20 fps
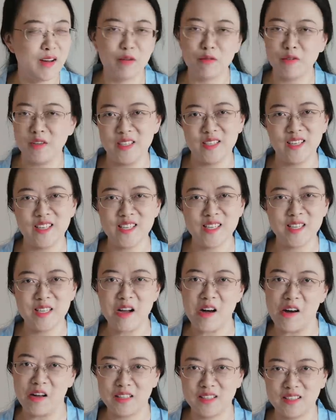Obviously it's
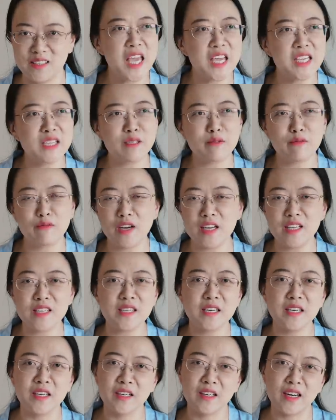not. He just
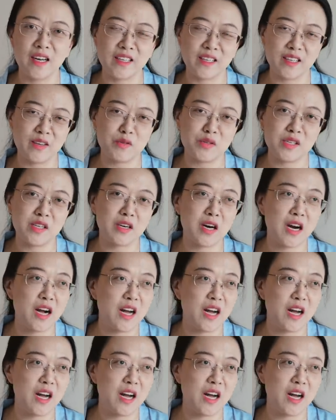finds her and gives her a